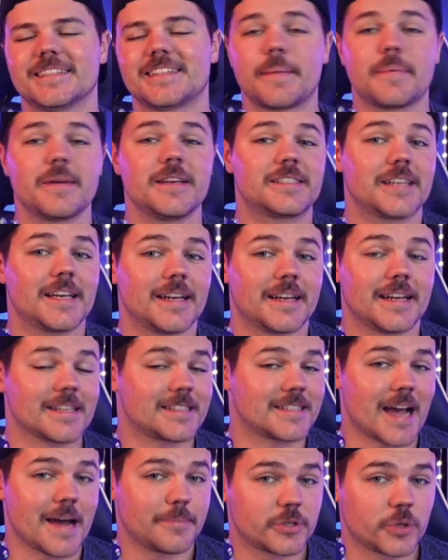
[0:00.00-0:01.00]
That being said,
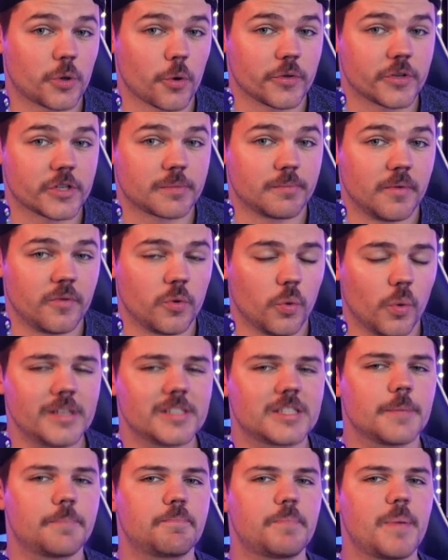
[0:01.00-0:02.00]
it's time to score this movie. What
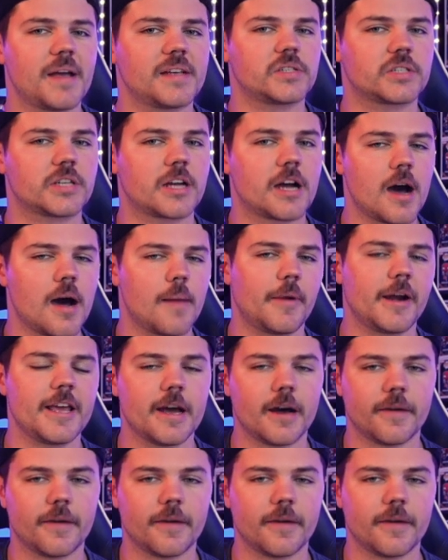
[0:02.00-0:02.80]
is the best comedy